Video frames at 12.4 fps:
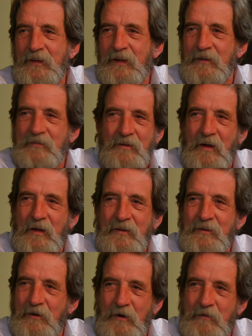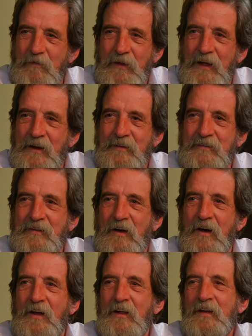That's not, you know what I mean? That is
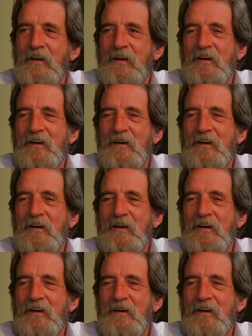not.